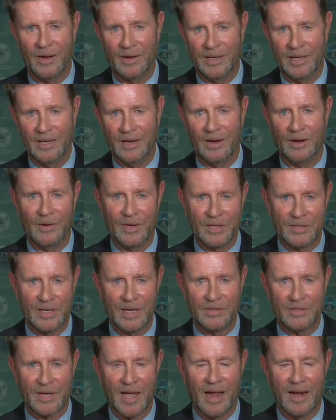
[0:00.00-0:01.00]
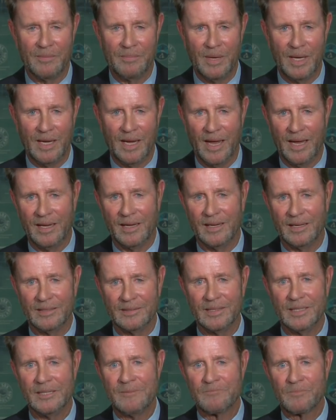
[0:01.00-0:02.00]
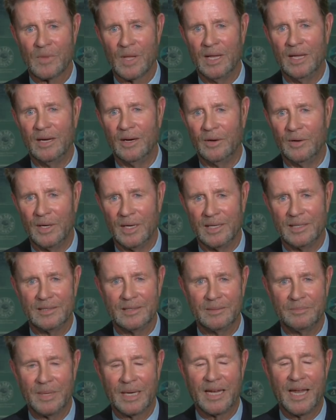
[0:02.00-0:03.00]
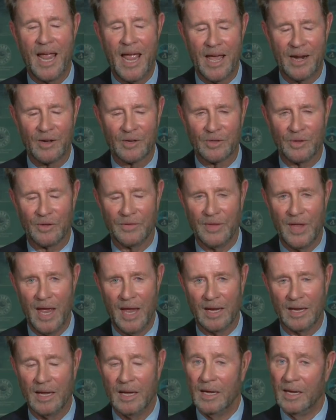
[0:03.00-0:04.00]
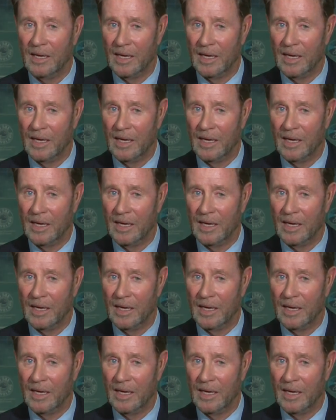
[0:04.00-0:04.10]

it's got to be a mechanical thing.